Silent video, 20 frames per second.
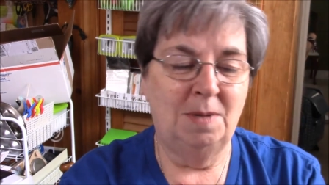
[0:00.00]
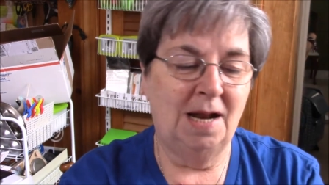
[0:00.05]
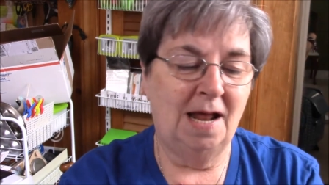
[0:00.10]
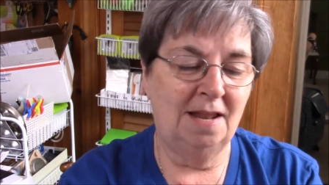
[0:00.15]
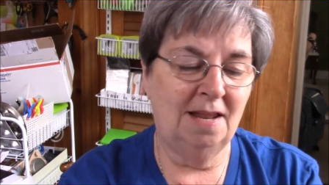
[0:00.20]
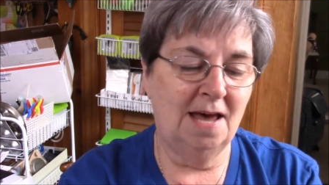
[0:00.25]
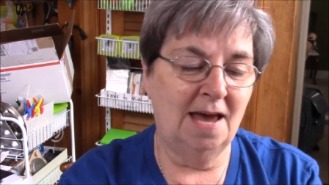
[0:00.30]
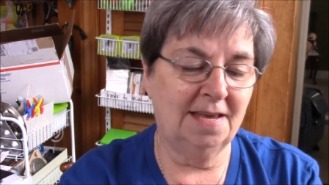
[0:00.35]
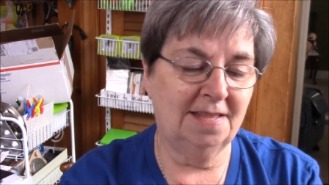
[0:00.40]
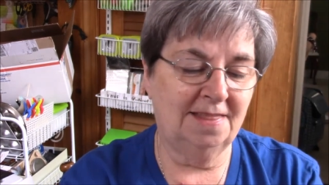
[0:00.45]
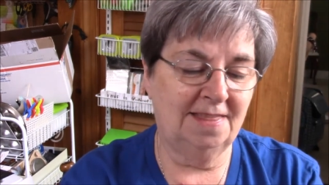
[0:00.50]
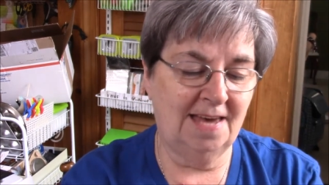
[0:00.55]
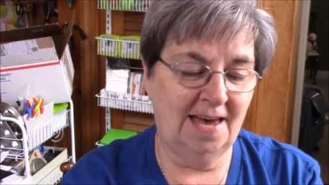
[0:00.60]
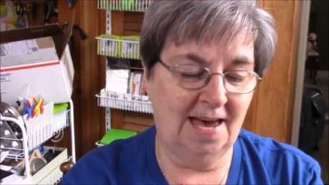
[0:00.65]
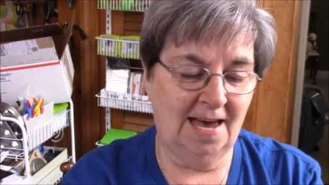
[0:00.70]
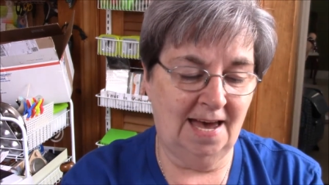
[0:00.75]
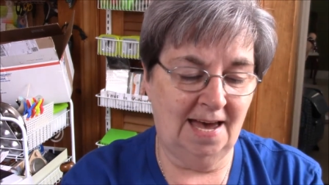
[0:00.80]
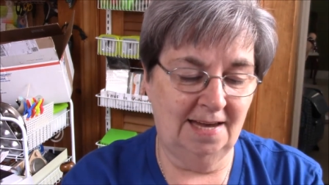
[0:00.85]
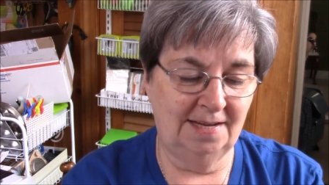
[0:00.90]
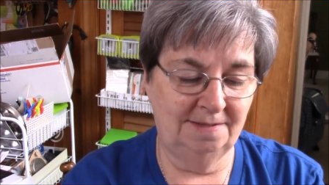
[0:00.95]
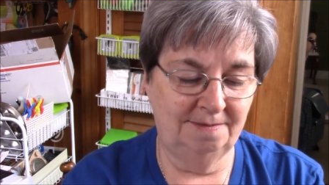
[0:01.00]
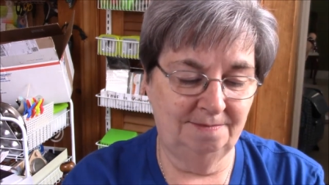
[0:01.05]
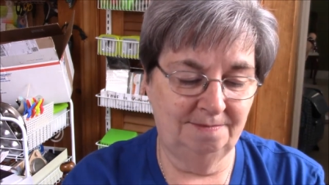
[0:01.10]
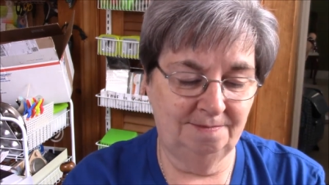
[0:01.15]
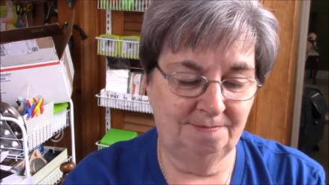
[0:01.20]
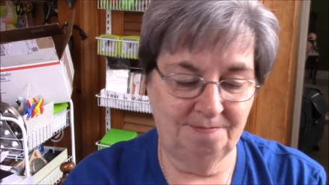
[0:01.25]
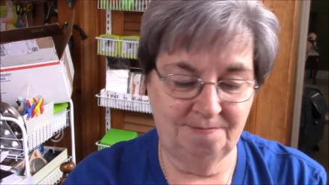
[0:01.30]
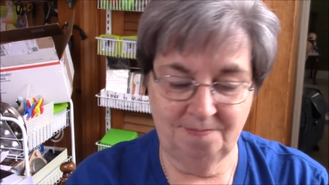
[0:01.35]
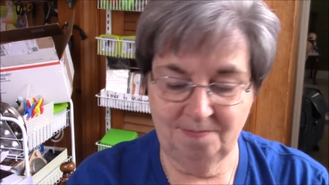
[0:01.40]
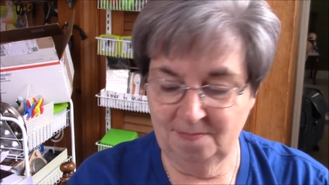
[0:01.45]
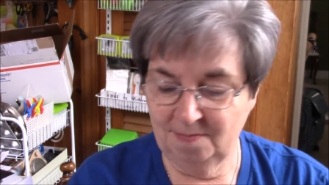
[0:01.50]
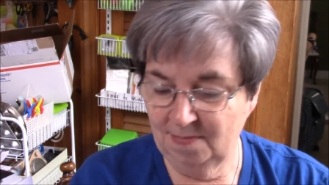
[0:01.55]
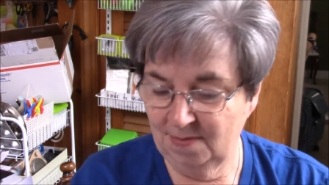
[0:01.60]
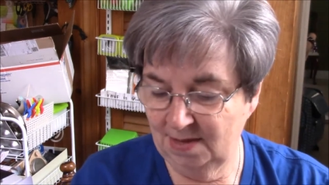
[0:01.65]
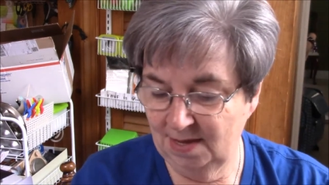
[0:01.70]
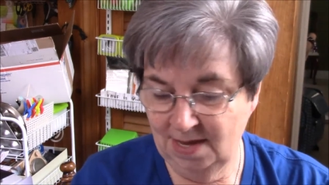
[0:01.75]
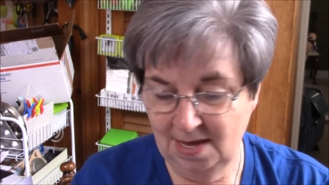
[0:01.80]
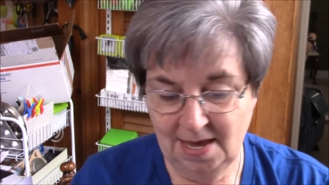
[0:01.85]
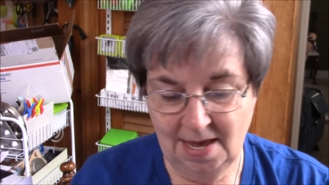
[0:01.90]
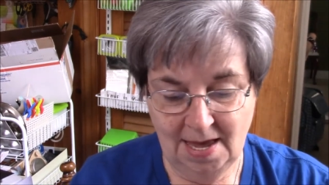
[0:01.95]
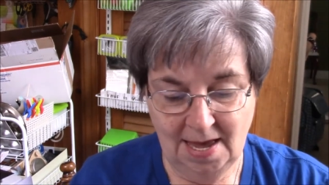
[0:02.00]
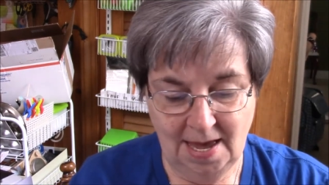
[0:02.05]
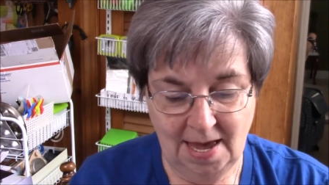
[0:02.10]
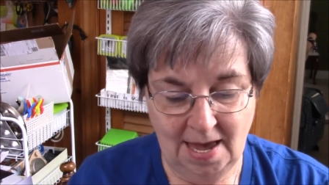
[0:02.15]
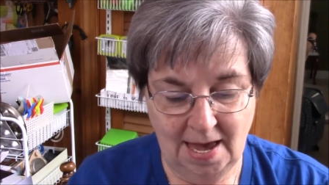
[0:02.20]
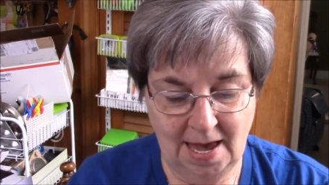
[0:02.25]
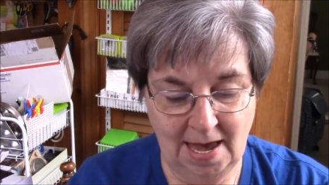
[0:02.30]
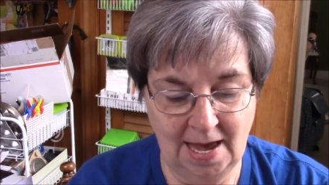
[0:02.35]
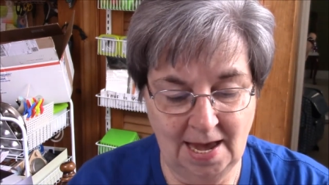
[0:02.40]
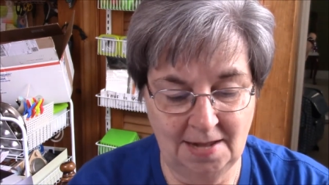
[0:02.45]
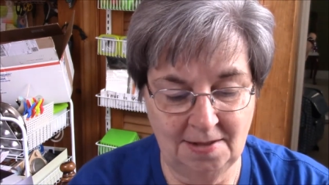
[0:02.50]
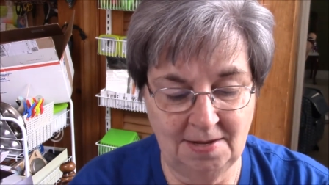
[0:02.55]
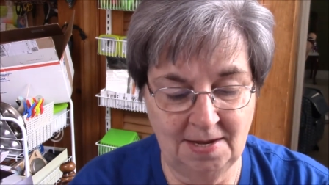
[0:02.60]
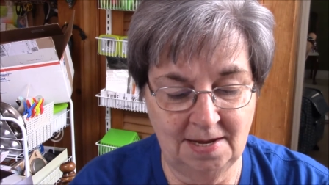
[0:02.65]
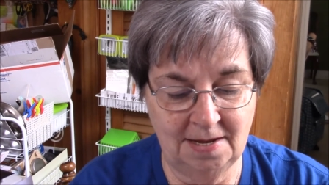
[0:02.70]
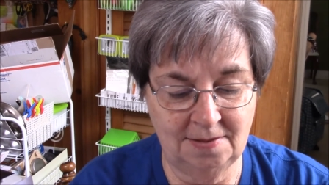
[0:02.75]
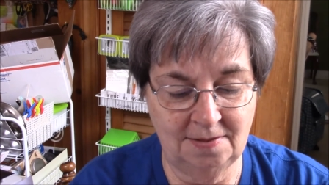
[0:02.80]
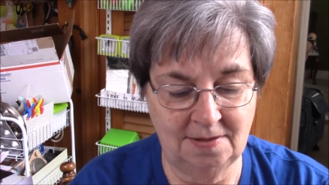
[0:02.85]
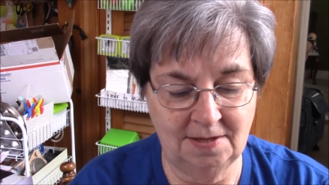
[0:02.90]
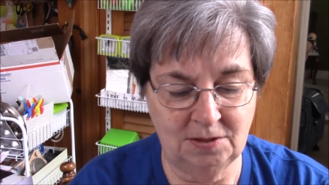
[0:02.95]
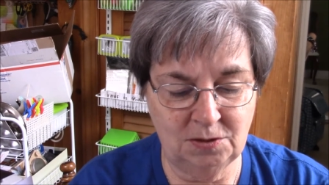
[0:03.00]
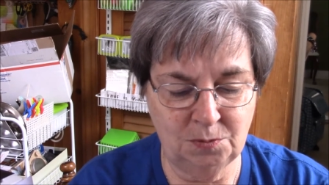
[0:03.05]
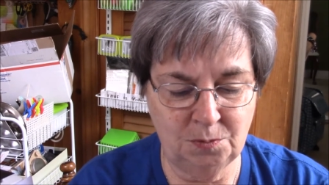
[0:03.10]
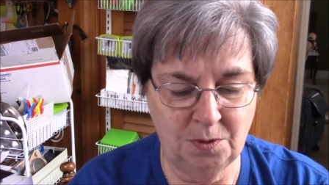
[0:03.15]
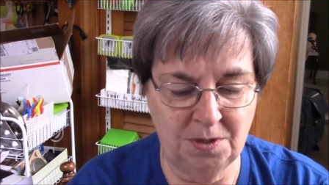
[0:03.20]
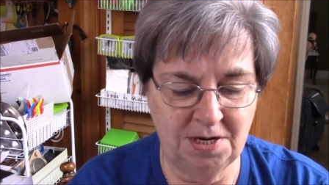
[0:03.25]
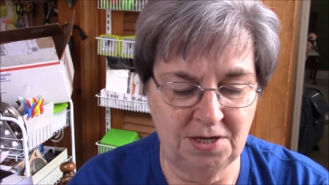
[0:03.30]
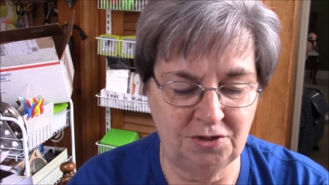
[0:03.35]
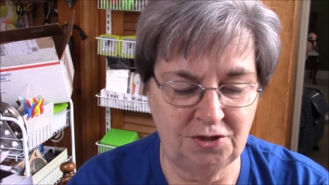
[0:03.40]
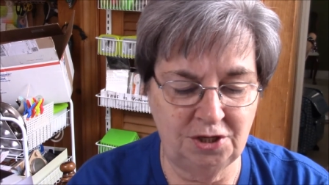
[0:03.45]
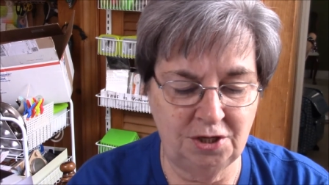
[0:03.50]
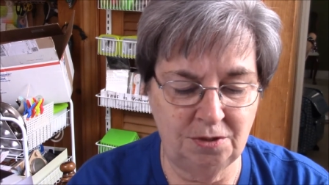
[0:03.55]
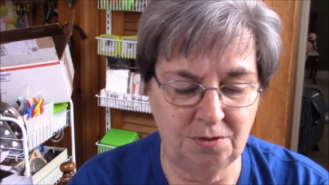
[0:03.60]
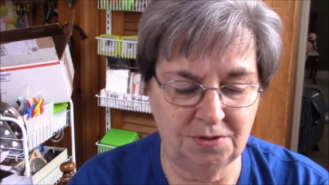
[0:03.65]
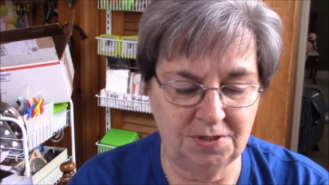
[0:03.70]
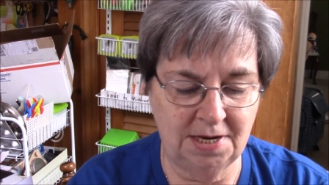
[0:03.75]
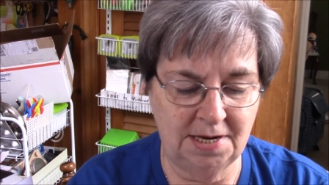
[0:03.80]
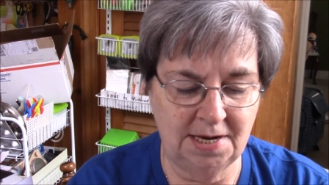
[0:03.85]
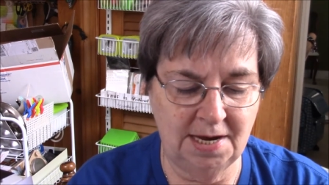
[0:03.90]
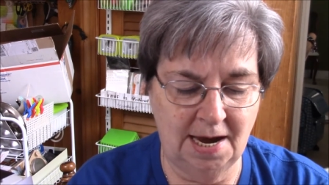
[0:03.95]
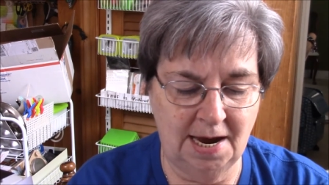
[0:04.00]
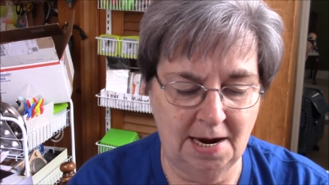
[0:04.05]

I like that. And then this one is using